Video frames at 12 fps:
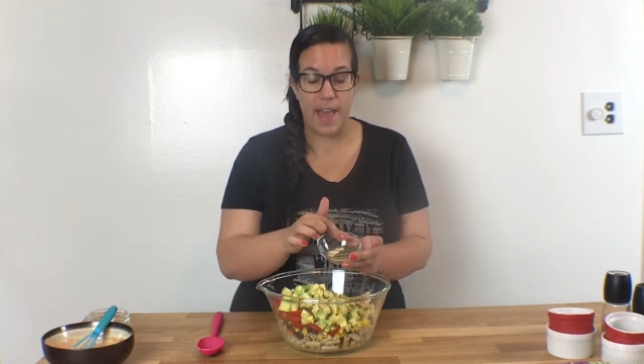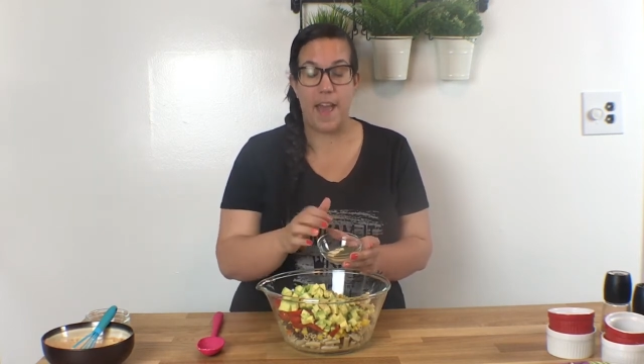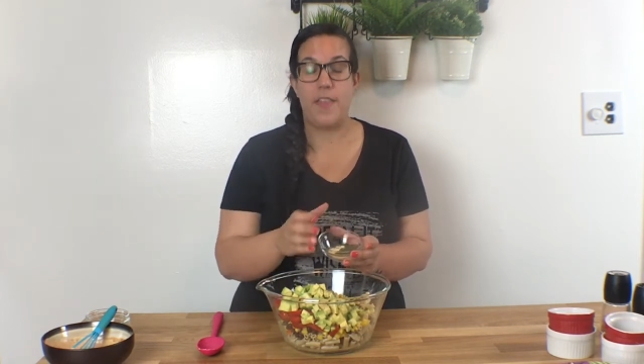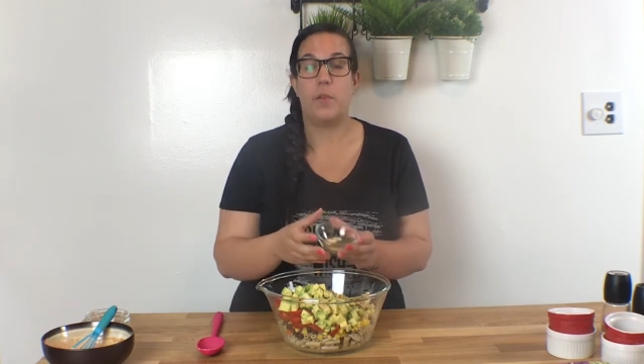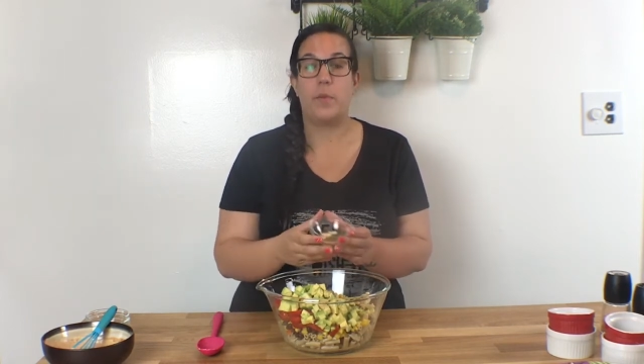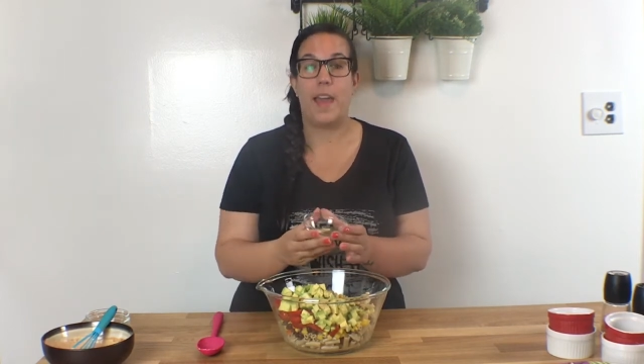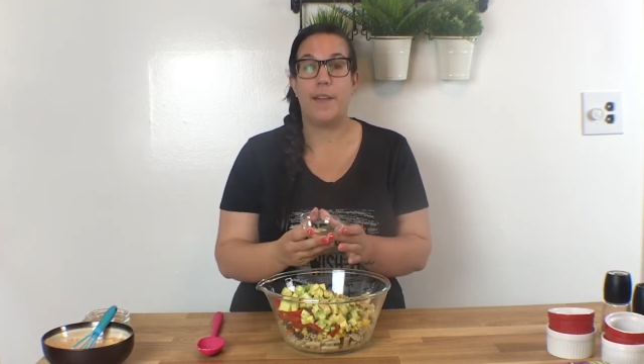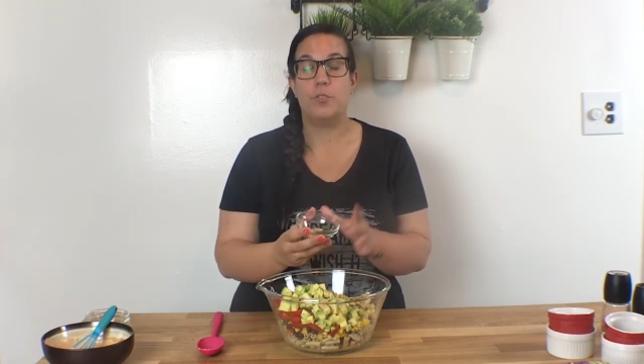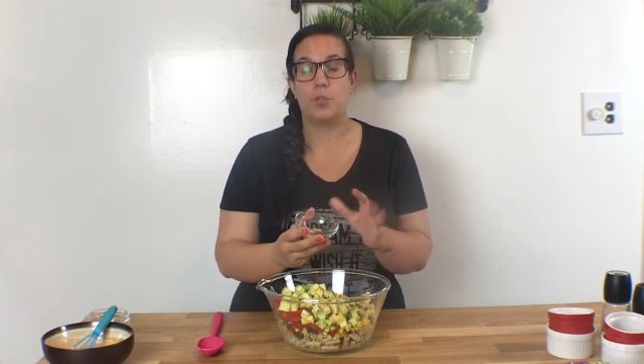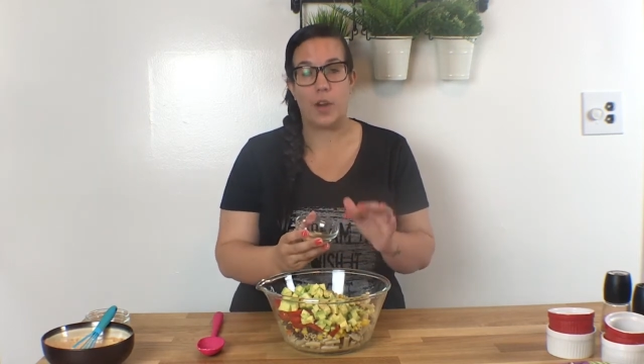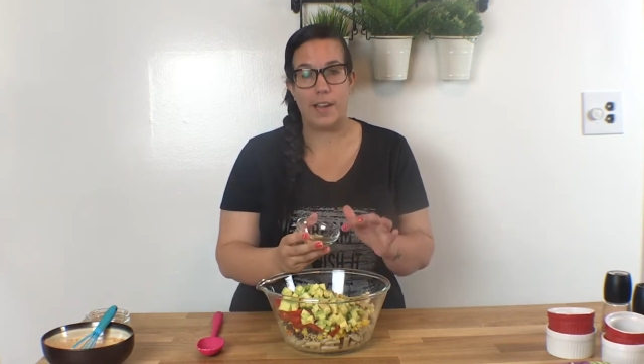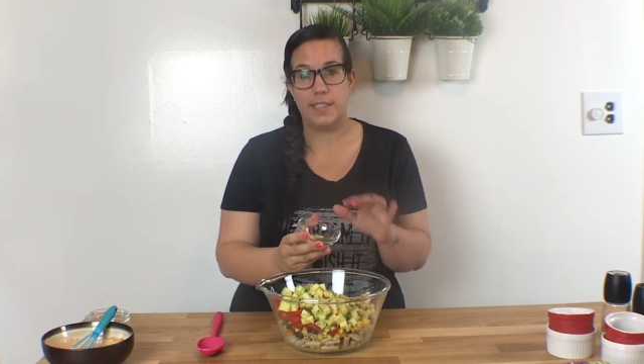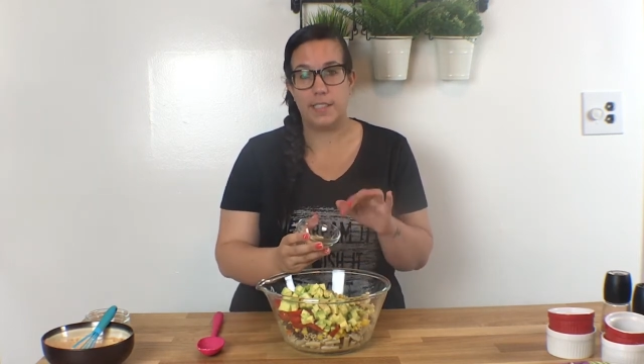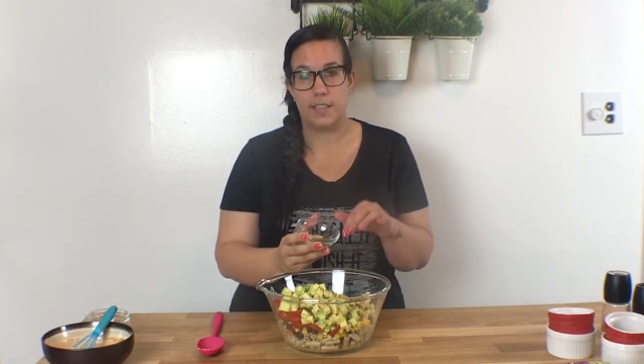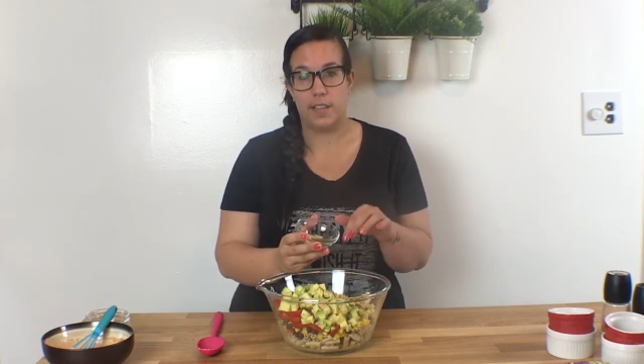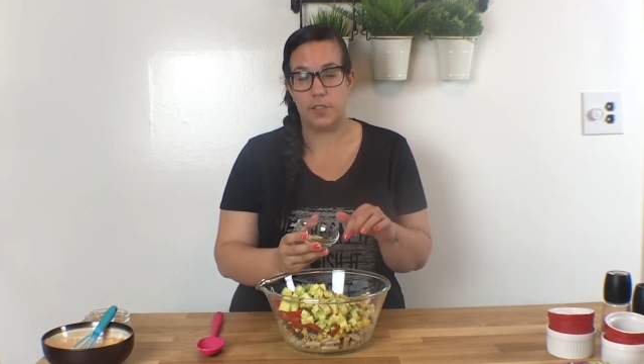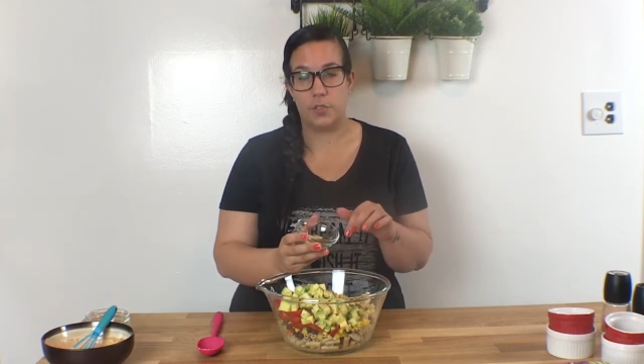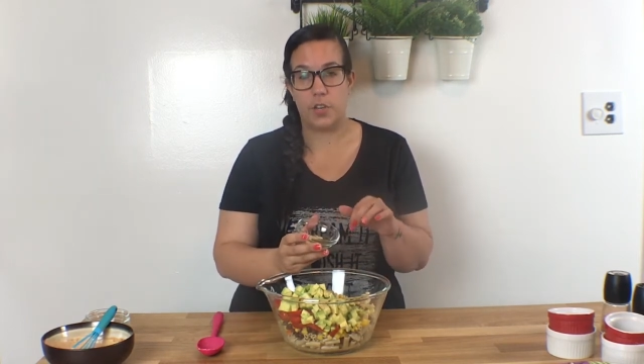And then we have dried
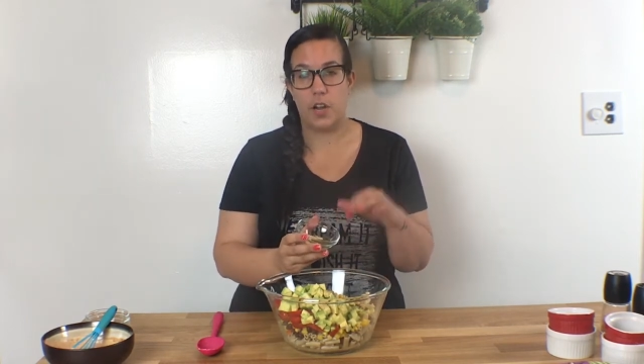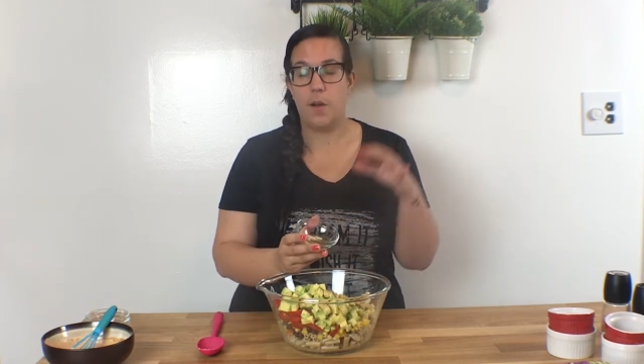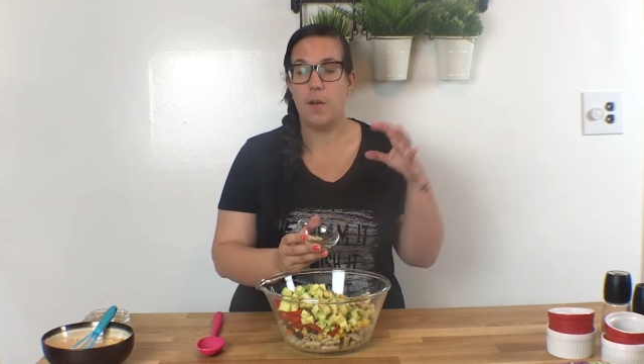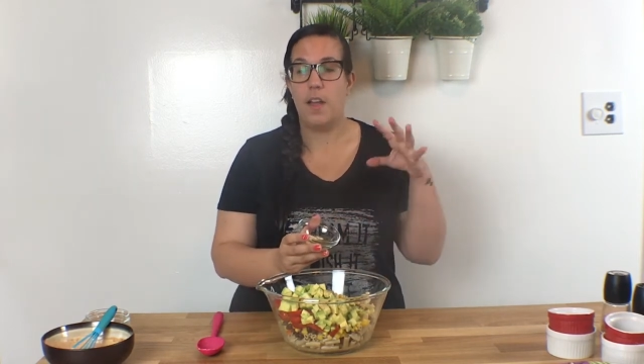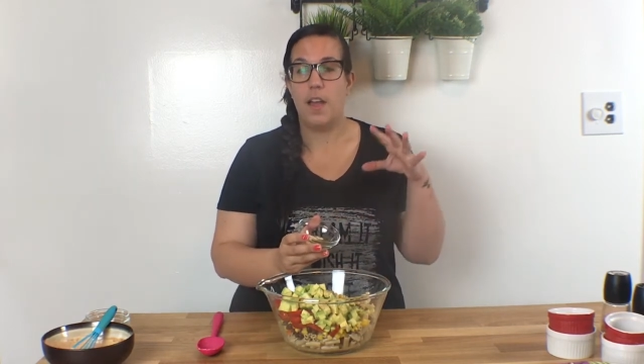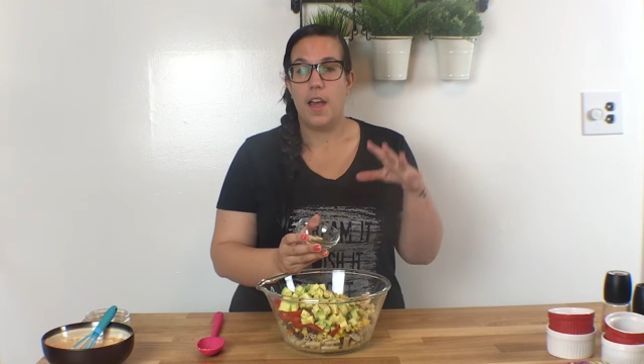cilantro.